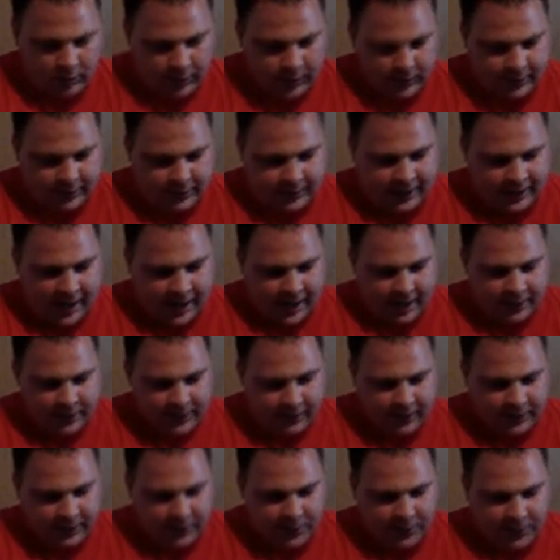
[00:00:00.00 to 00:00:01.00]
It's
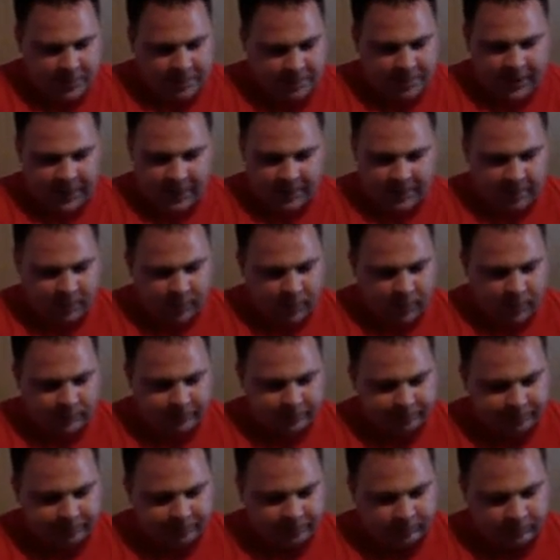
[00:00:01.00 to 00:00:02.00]
down to 2
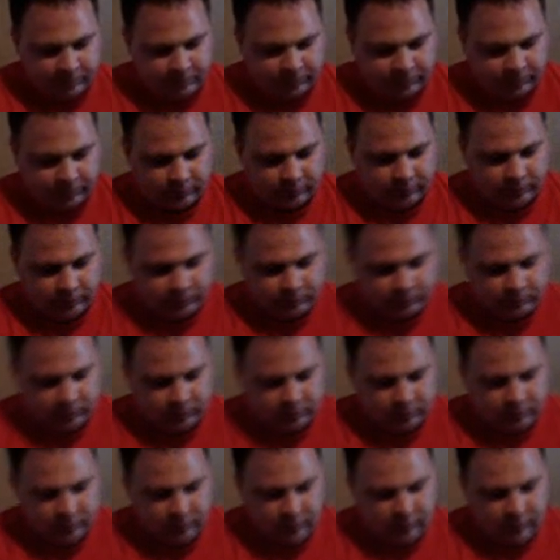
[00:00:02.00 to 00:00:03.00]
people.
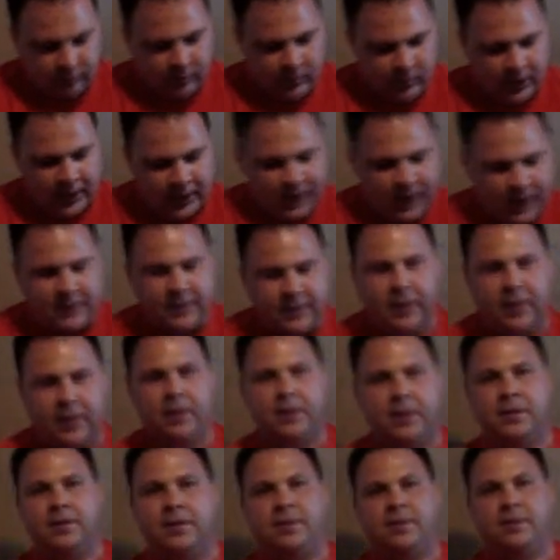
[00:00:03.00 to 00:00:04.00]
And I'll tell
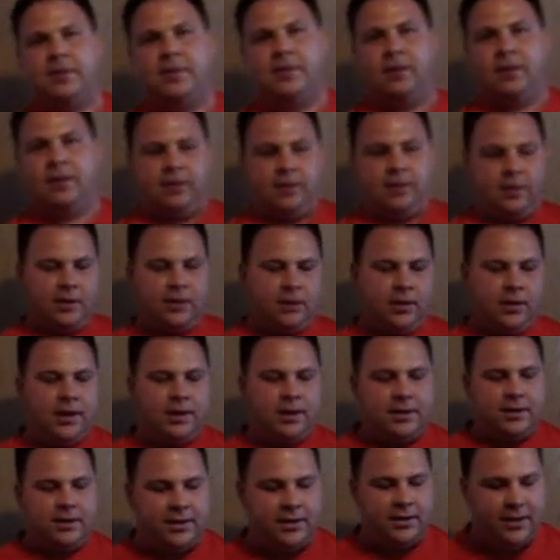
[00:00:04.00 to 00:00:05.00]
you this, the
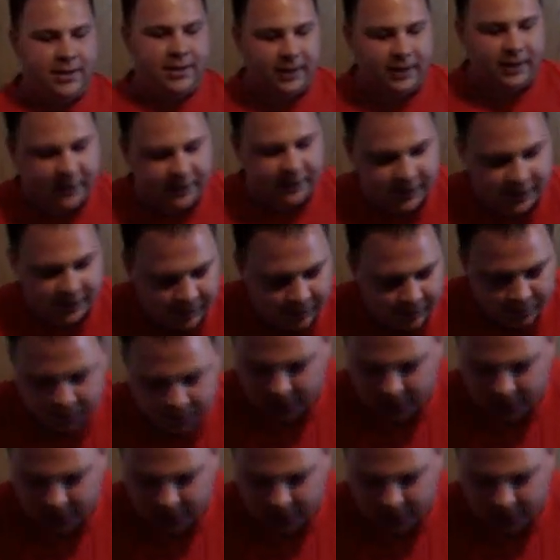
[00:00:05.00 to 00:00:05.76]
crazy thing is,